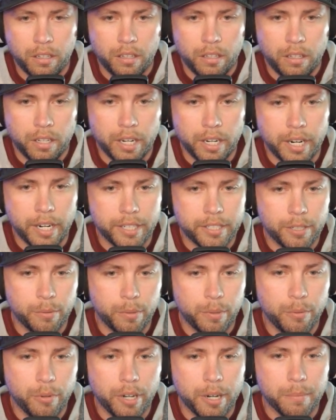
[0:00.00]
All right, so
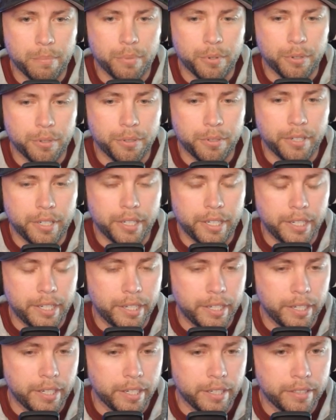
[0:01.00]
we want a brood
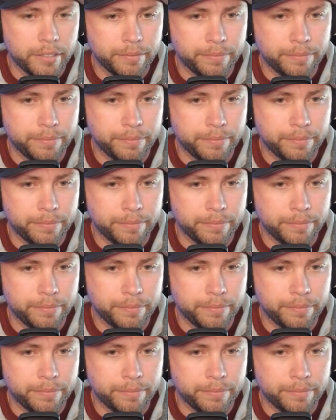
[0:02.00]
here.